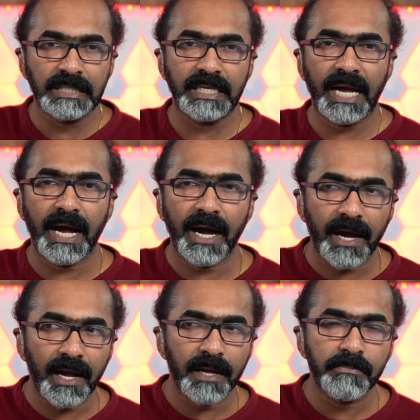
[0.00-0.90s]
See,
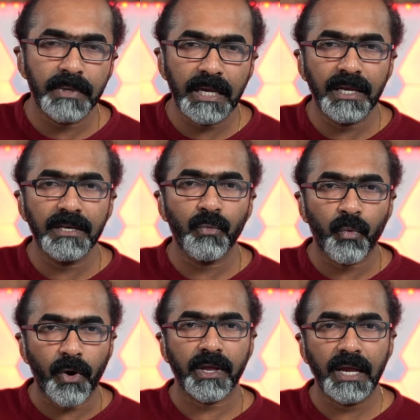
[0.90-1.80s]
I've
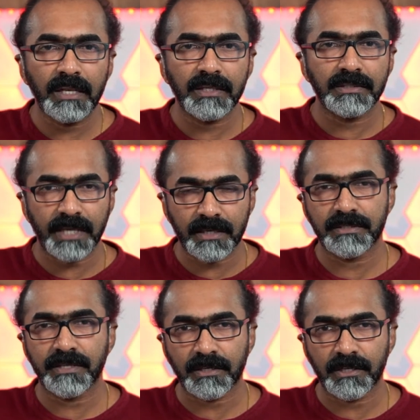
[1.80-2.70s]
been working in the tech
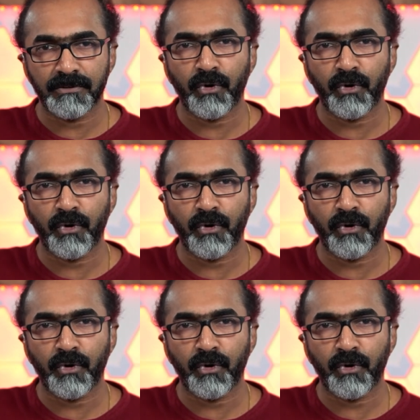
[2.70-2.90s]
sector